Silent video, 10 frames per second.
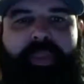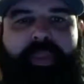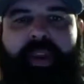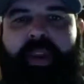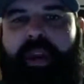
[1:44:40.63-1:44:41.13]

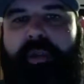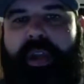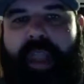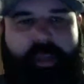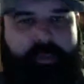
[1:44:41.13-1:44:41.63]
Kirk, come to
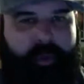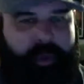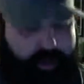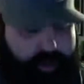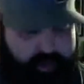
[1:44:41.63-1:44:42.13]

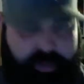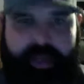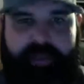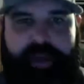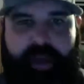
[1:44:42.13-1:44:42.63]
California and come
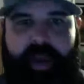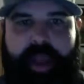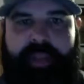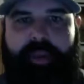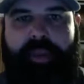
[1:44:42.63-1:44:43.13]
play Fireball
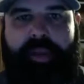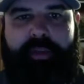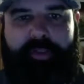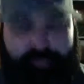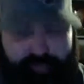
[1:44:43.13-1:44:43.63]
Island with us.